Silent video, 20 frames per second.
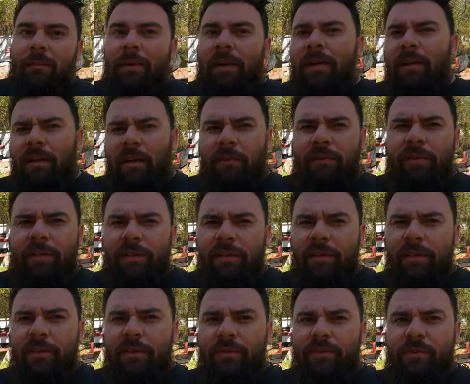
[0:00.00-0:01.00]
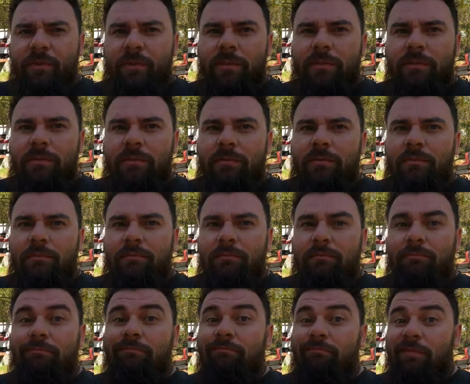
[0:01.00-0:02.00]
Paid 150 dollars for it.
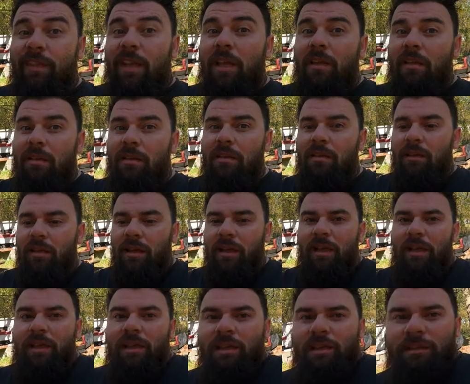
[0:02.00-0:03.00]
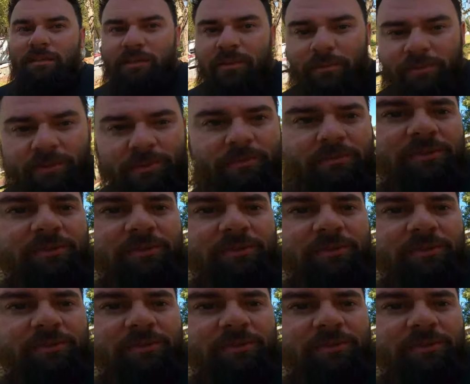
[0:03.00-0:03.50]
Yeah. So let me